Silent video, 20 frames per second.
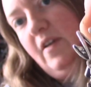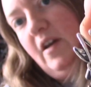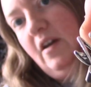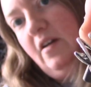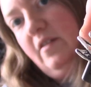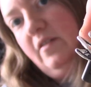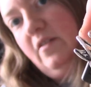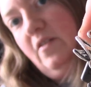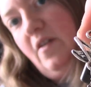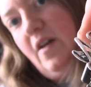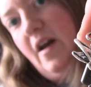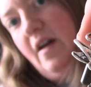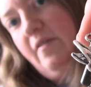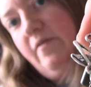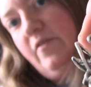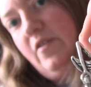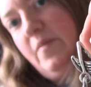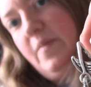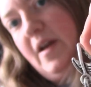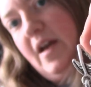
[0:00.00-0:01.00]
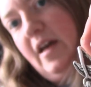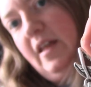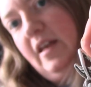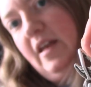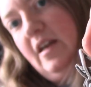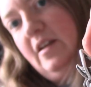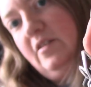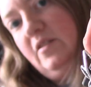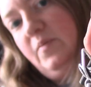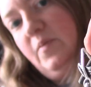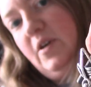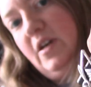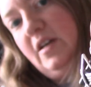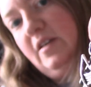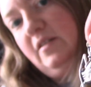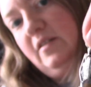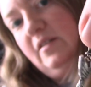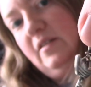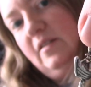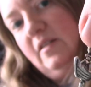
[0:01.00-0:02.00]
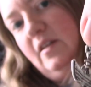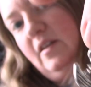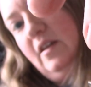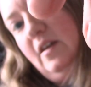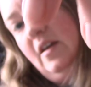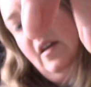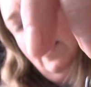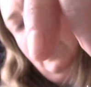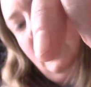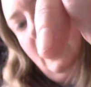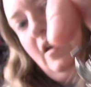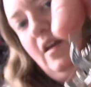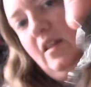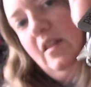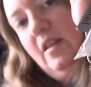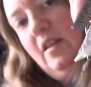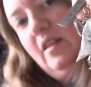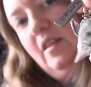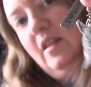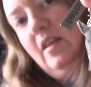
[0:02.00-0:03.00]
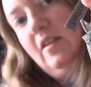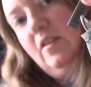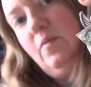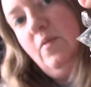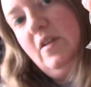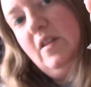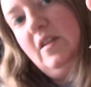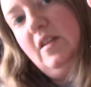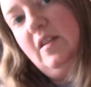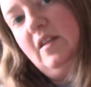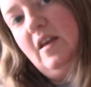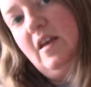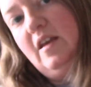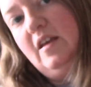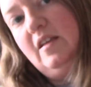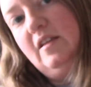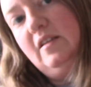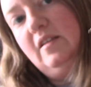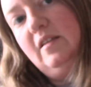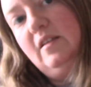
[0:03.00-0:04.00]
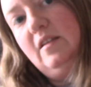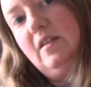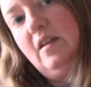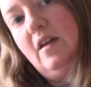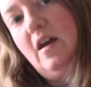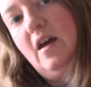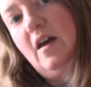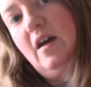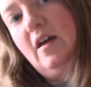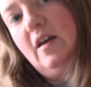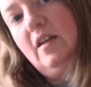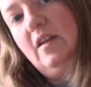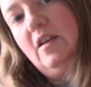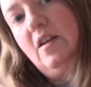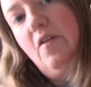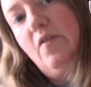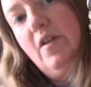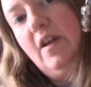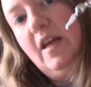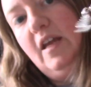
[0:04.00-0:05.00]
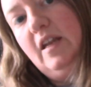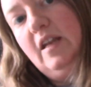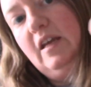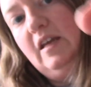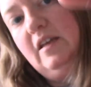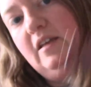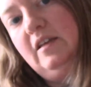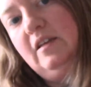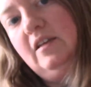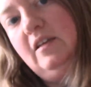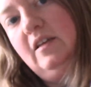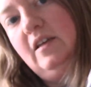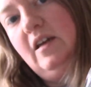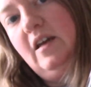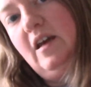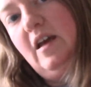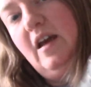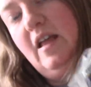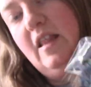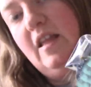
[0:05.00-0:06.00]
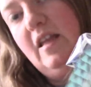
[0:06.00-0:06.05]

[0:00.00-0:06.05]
I also got from AliExpress. And then this one says uh, noted and